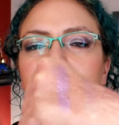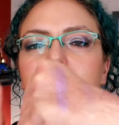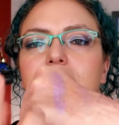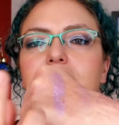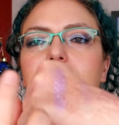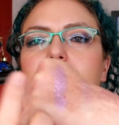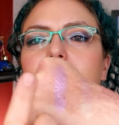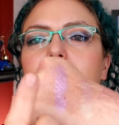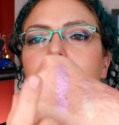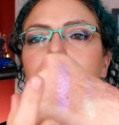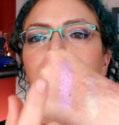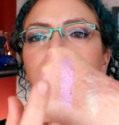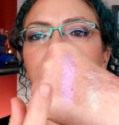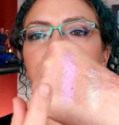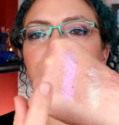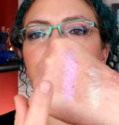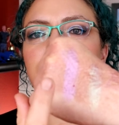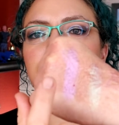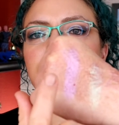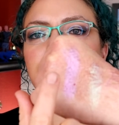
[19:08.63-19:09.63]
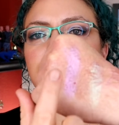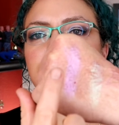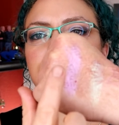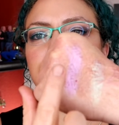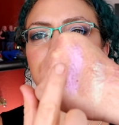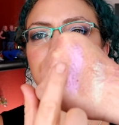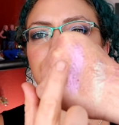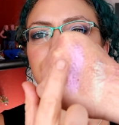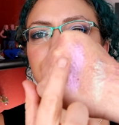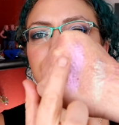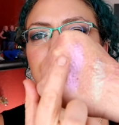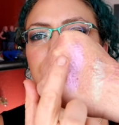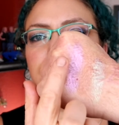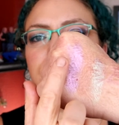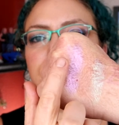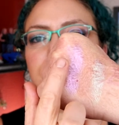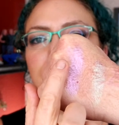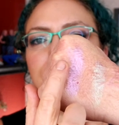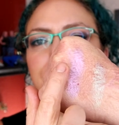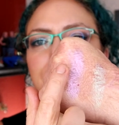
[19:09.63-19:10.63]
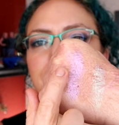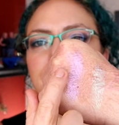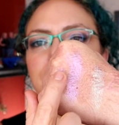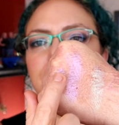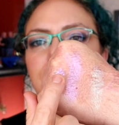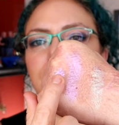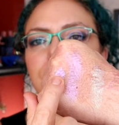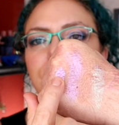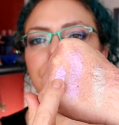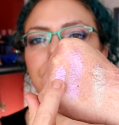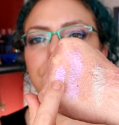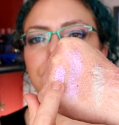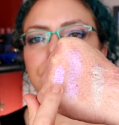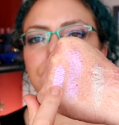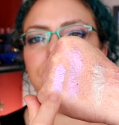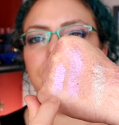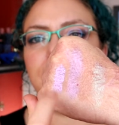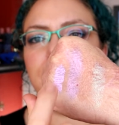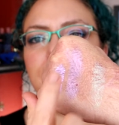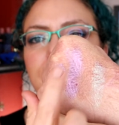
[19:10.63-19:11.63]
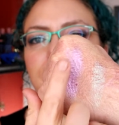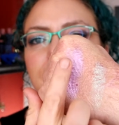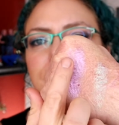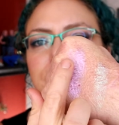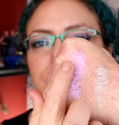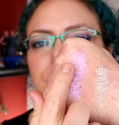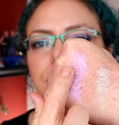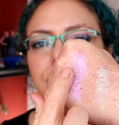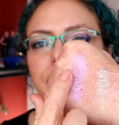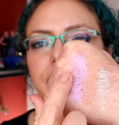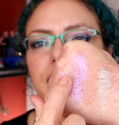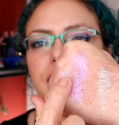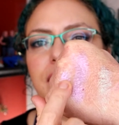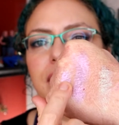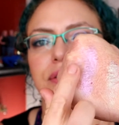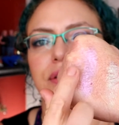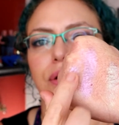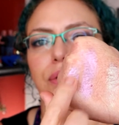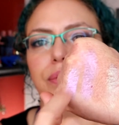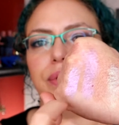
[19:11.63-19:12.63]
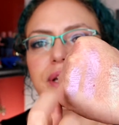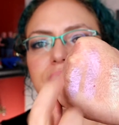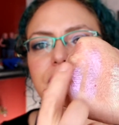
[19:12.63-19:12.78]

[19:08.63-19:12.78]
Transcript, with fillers: and I will put Kazookles on my knuckles right next to it so we